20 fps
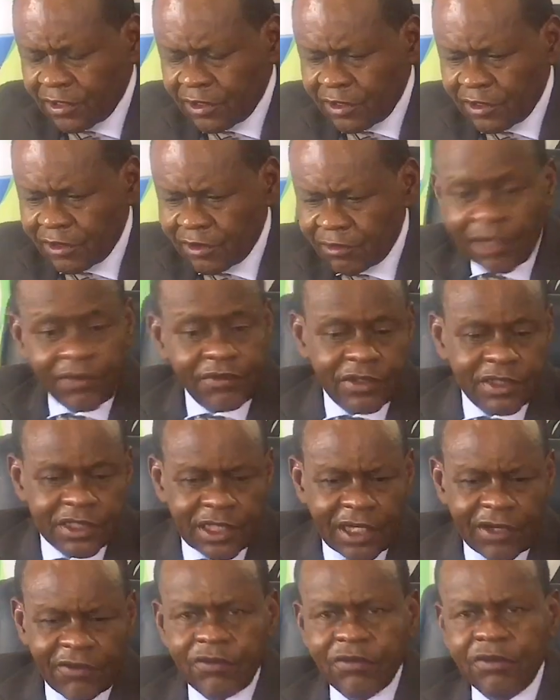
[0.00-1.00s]
rough and
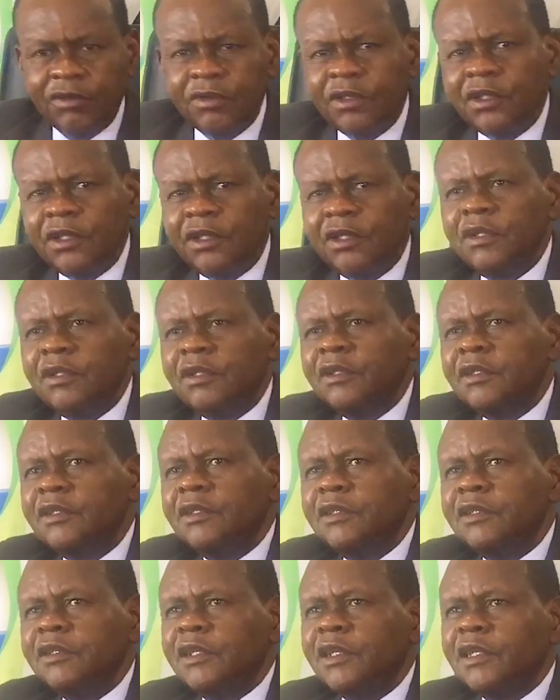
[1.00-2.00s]
tough
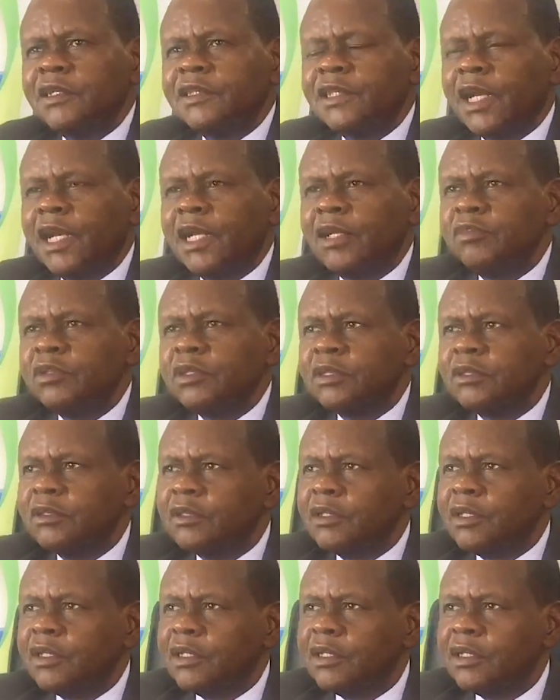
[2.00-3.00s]
at times.
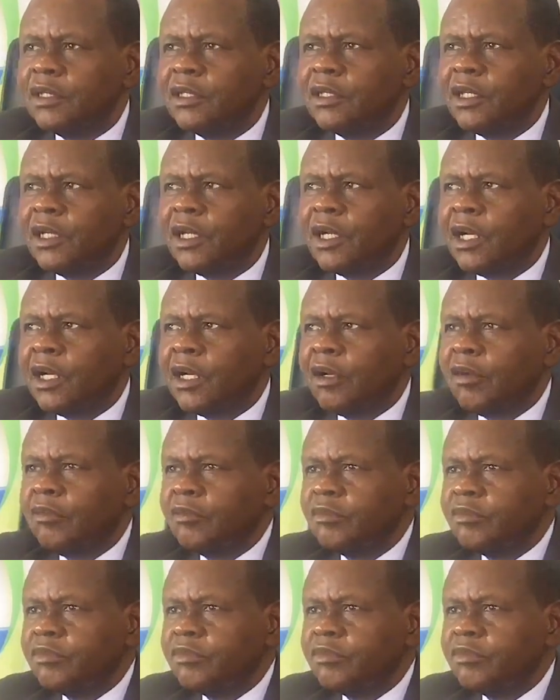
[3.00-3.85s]
Even